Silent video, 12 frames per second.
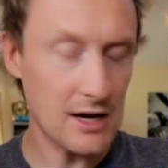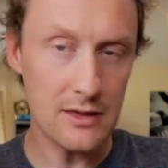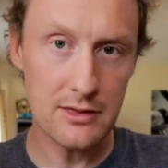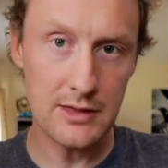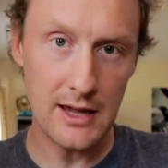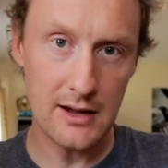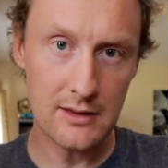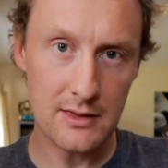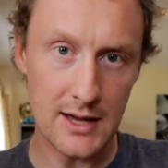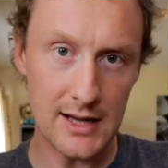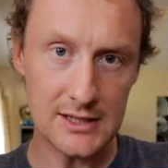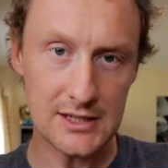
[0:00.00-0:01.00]
think
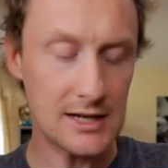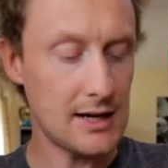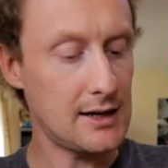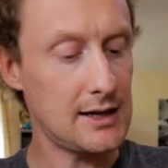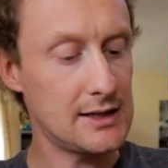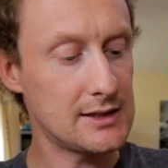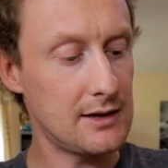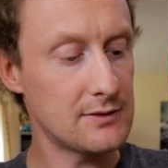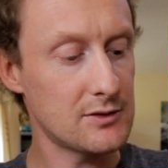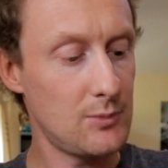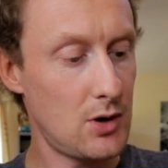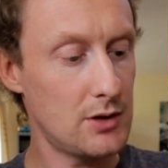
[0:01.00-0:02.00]
that's it in
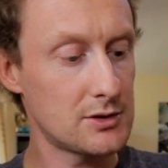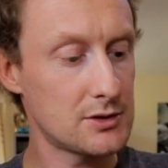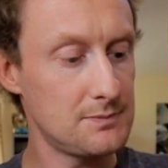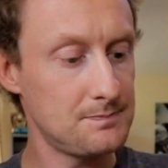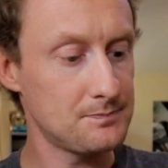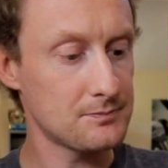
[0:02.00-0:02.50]
terms of mods.